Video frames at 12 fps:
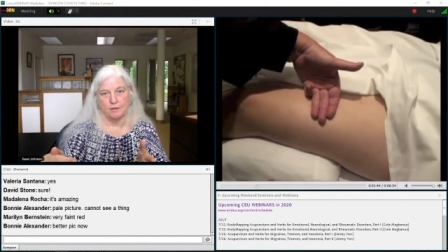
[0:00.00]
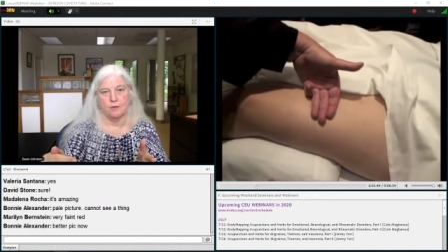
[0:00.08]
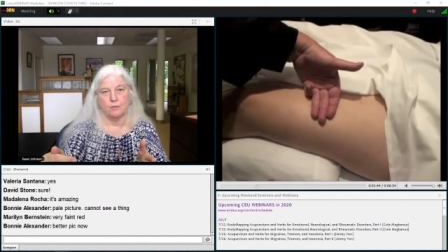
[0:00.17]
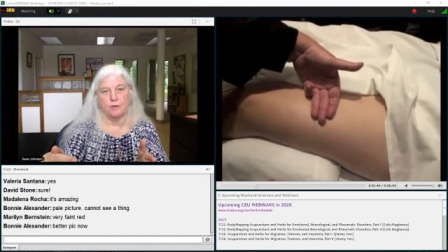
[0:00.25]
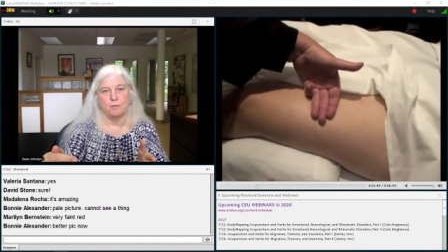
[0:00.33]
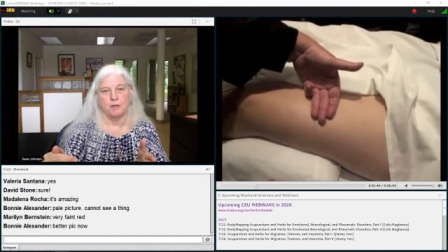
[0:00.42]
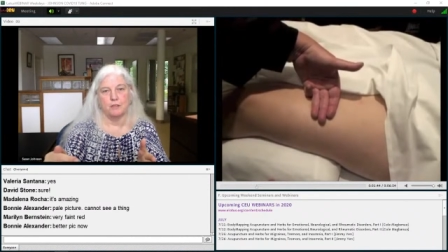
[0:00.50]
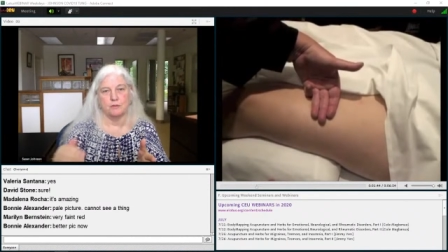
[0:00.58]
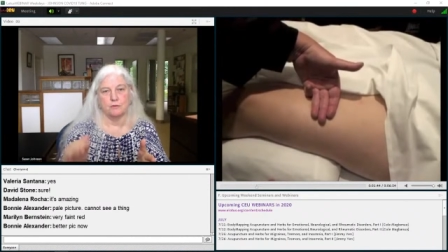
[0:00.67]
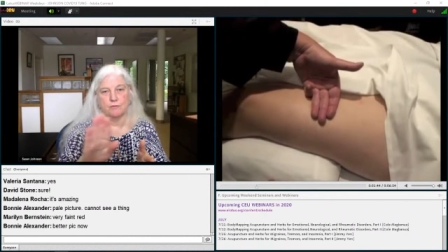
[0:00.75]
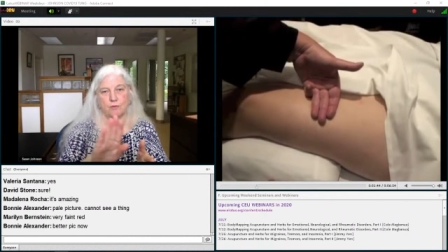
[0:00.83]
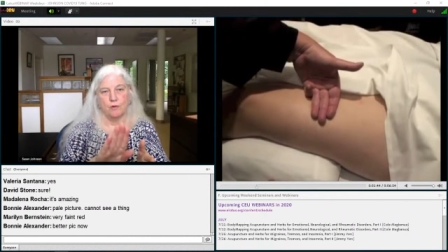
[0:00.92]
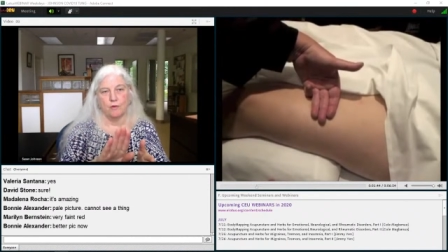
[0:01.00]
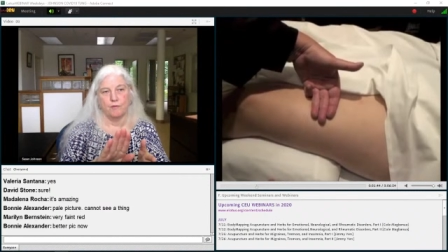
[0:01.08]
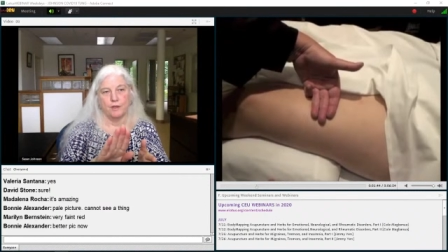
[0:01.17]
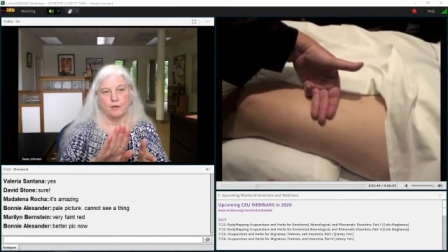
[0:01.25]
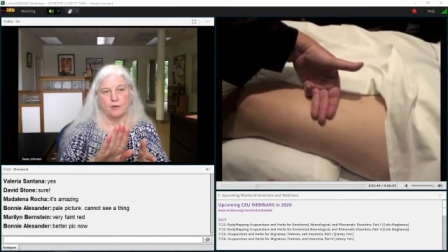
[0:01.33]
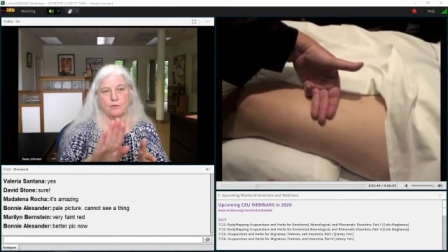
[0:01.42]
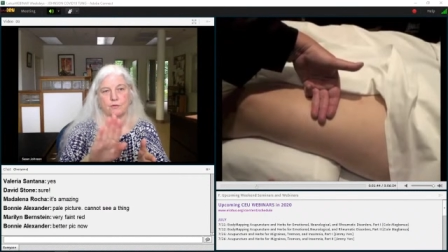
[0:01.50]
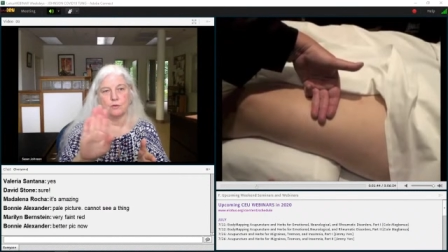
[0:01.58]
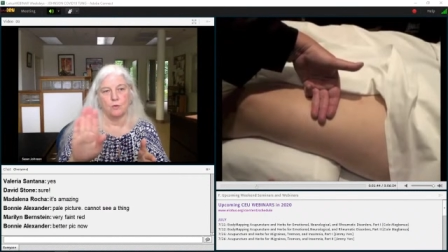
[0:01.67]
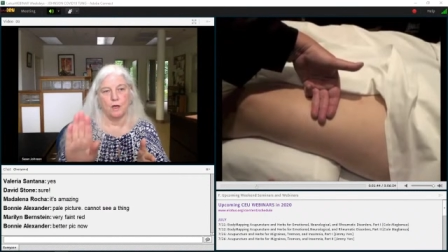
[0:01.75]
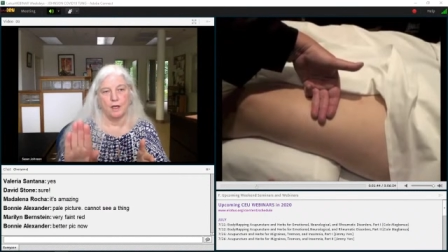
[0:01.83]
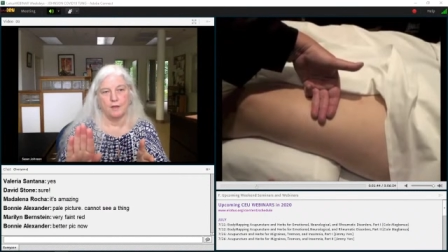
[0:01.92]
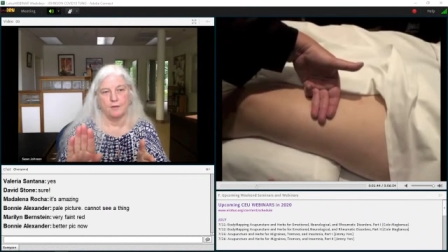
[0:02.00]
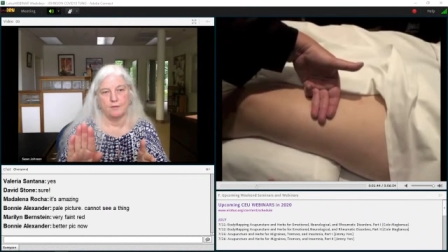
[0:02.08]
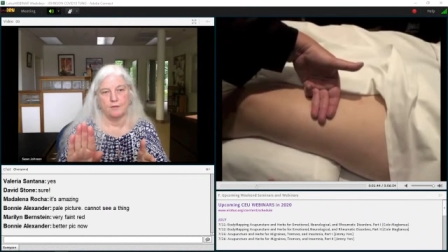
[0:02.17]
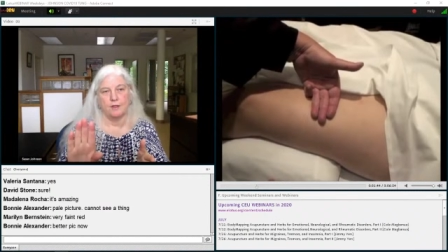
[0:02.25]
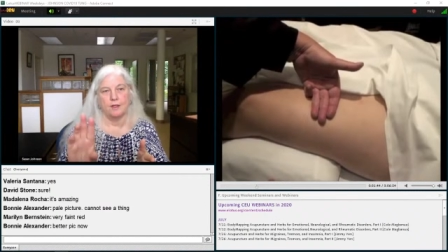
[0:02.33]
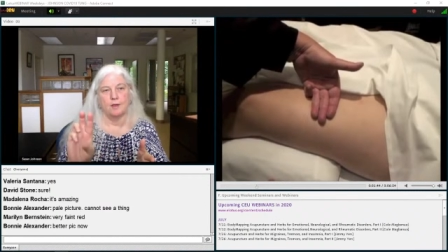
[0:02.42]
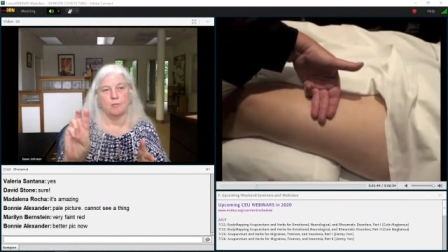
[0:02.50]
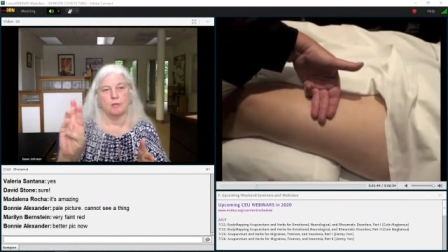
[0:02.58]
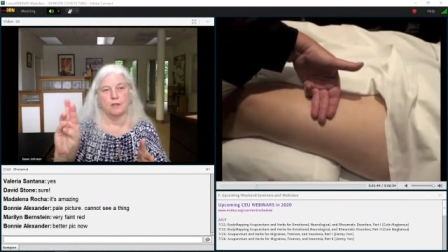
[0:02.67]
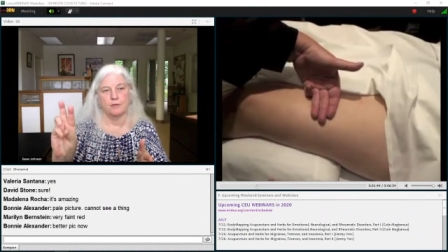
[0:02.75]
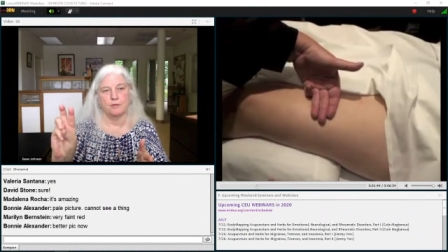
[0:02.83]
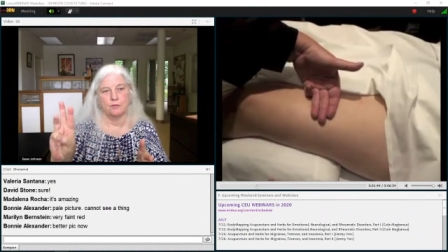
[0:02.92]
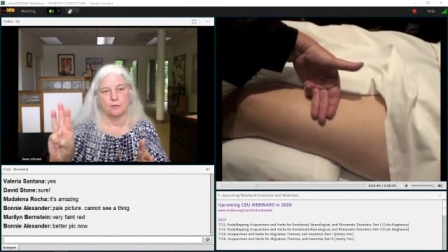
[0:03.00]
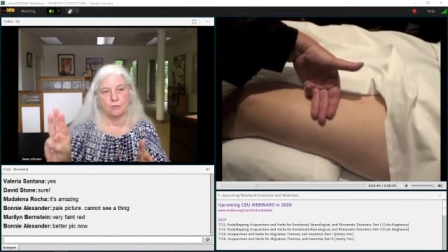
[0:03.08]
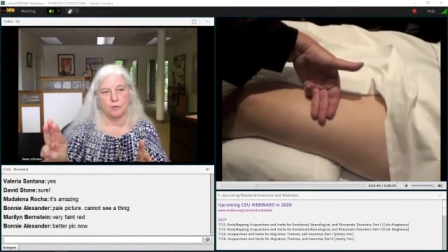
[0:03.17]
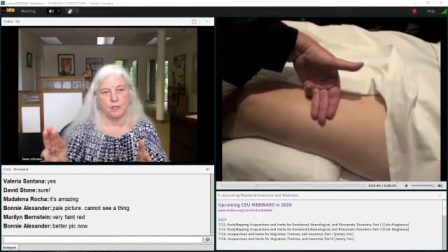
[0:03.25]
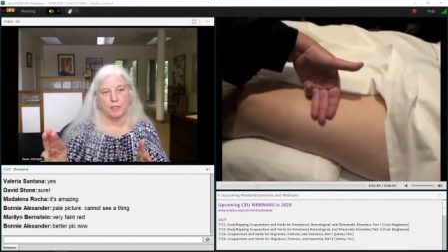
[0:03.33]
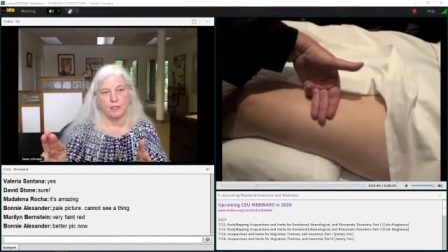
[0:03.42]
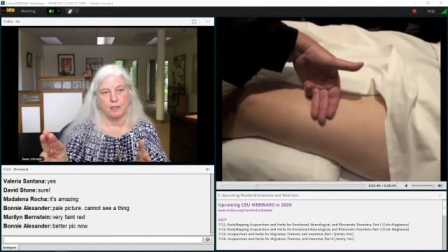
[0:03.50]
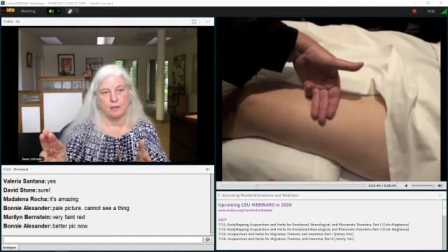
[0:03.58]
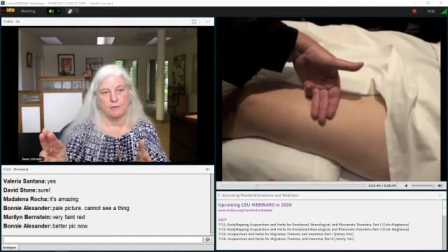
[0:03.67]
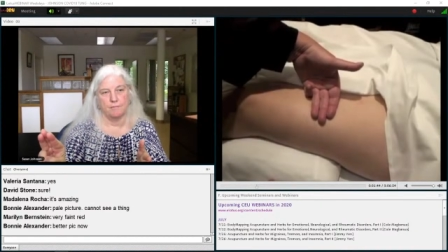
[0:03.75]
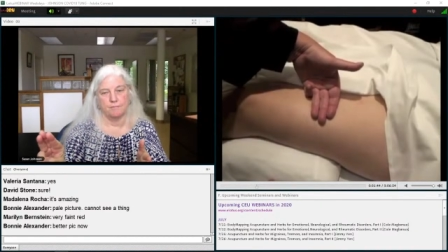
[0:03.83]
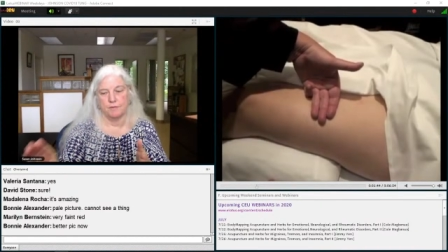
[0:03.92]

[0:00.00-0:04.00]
So we measure four fingers twice plus three.